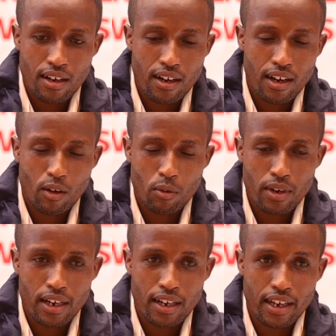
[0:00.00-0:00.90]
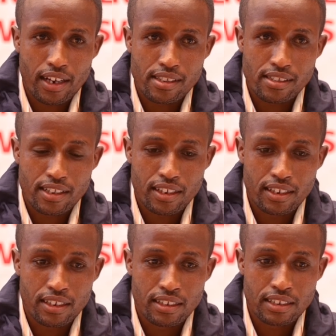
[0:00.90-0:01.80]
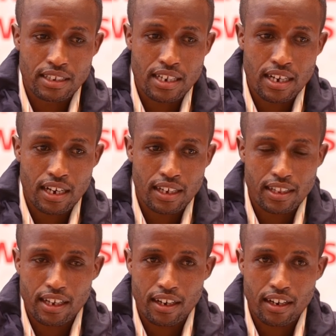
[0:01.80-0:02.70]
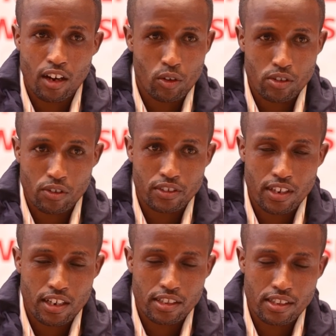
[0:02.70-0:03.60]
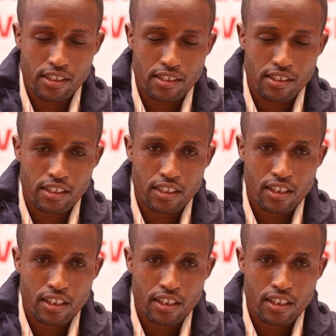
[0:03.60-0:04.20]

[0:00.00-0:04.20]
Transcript: Well, I can say there are a host of challenges.